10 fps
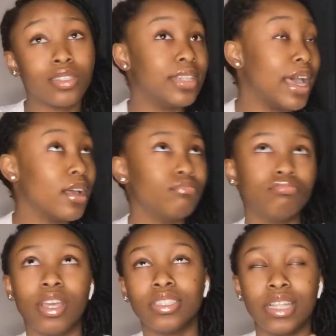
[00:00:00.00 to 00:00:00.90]
Snap,
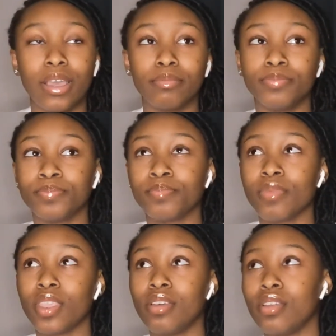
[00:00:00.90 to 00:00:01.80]
not Snap,
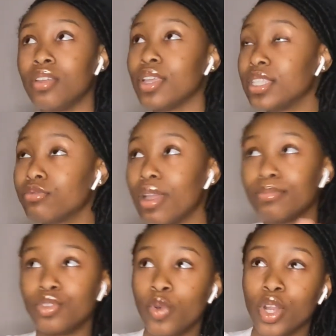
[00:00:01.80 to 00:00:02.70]

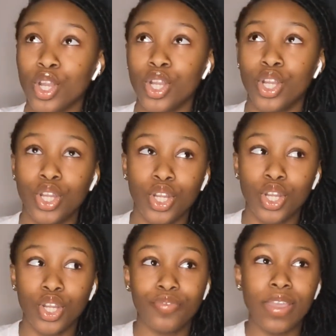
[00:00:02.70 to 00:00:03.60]
Instagram, Twitter,
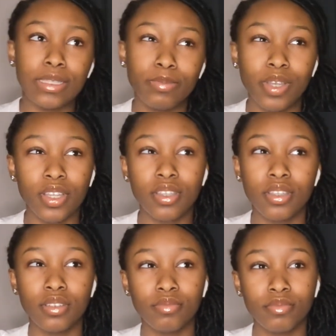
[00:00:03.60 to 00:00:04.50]
Facebook.
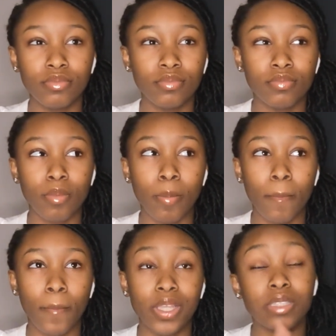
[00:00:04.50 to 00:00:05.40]

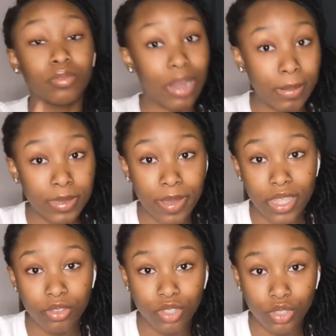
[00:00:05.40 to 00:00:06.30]
Subscribe to my
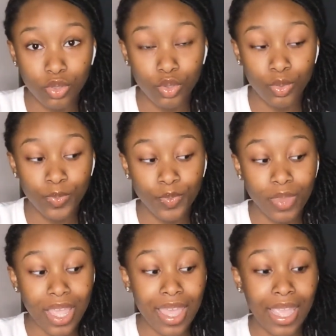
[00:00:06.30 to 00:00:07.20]
YouTube.
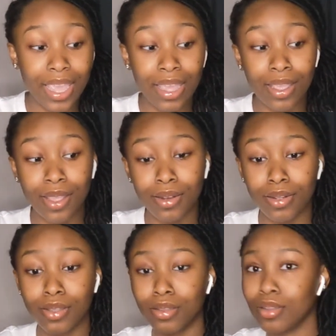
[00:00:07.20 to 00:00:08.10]

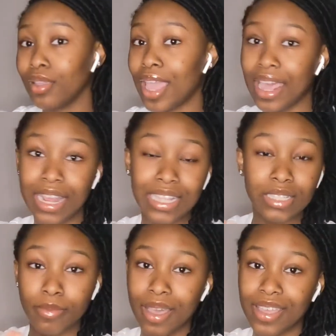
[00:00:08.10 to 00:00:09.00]
And yeah,
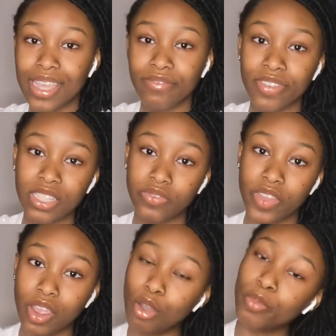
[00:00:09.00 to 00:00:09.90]
that's about it for this
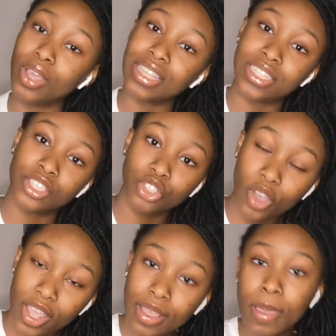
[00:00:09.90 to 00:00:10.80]
video. I hope you guys
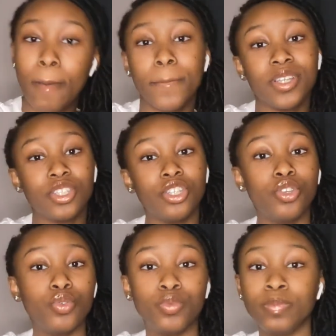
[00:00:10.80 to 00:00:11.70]
enjoy. Make sure
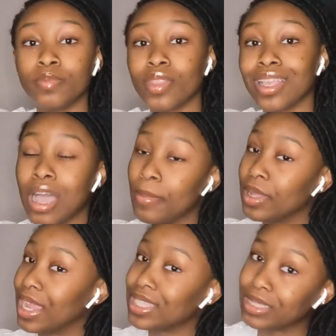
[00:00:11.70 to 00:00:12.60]
you
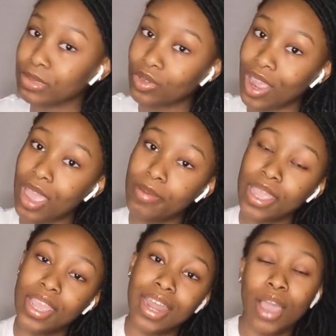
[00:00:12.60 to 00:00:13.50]
comment, like, subscribe,
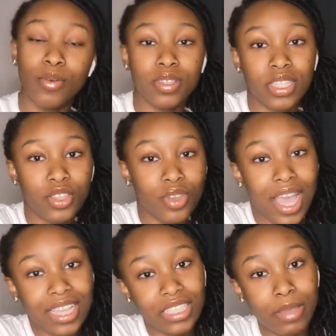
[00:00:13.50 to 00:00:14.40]
and I will see you
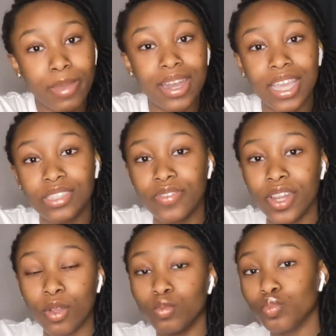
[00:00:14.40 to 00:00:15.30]
guys in my next
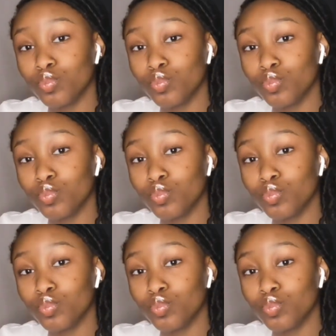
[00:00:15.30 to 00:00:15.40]
video.